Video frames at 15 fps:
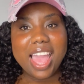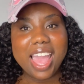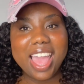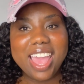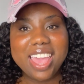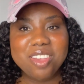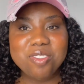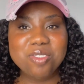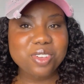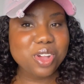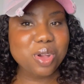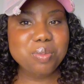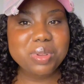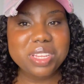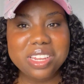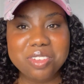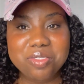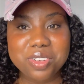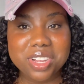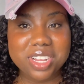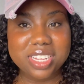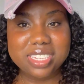I completely
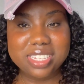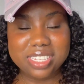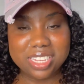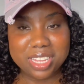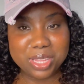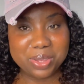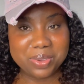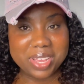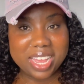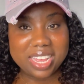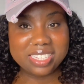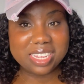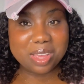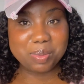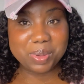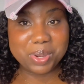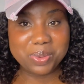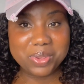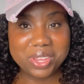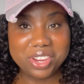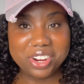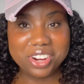forgot to tell you guys Happy New
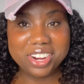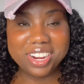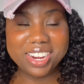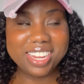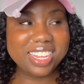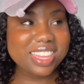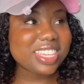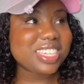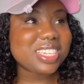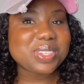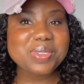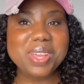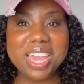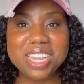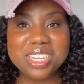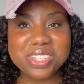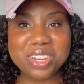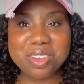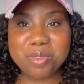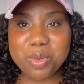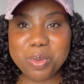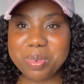Year. This is what I should
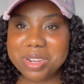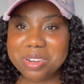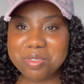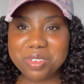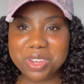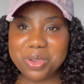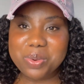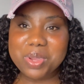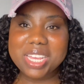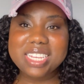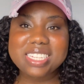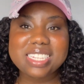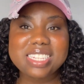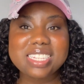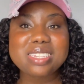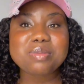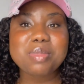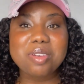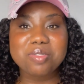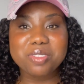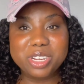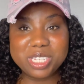have opened the video with, because this is
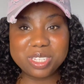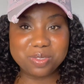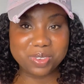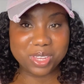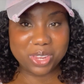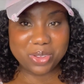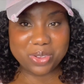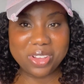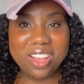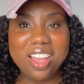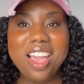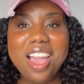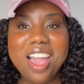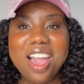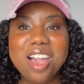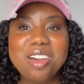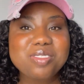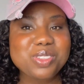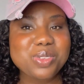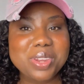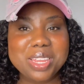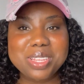my first video
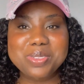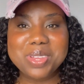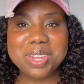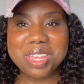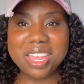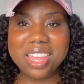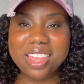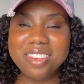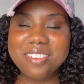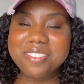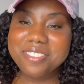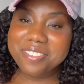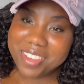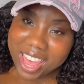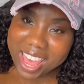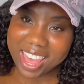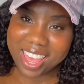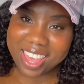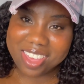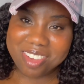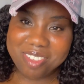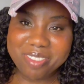of
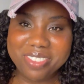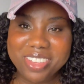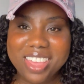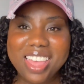2025